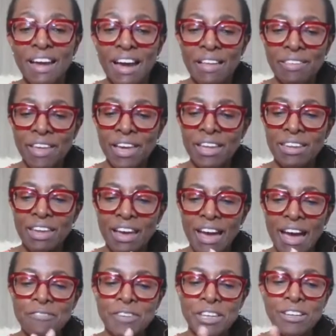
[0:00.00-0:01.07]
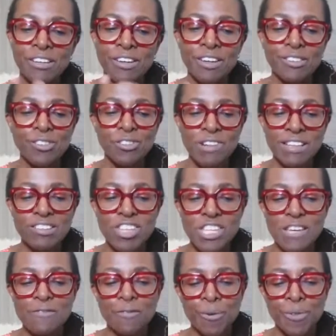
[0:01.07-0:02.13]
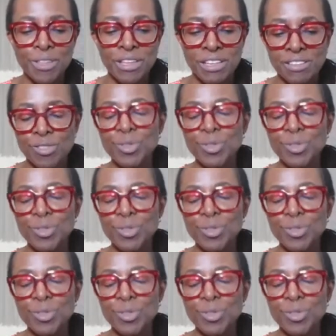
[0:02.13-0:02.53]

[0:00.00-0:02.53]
and then having a strategy for the